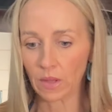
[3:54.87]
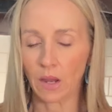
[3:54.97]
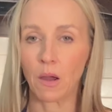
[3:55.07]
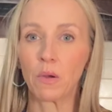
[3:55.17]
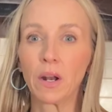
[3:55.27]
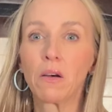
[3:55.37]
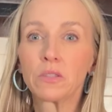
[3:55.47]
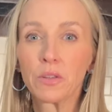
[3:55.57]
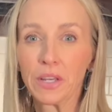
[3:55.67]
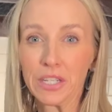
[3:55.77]
I would
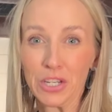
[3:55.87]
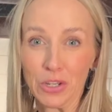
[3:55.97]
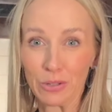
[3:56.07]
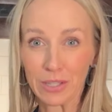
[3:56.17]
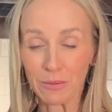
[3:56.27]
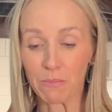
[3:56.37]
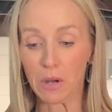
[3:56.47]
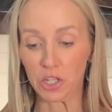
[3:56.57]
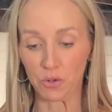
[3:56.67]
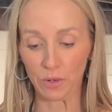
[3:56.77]
also like to use some
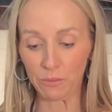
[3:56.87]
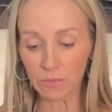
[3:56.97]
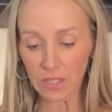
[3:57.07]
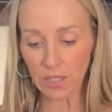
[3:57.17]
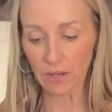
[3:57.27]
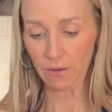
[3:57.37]
mushrooms.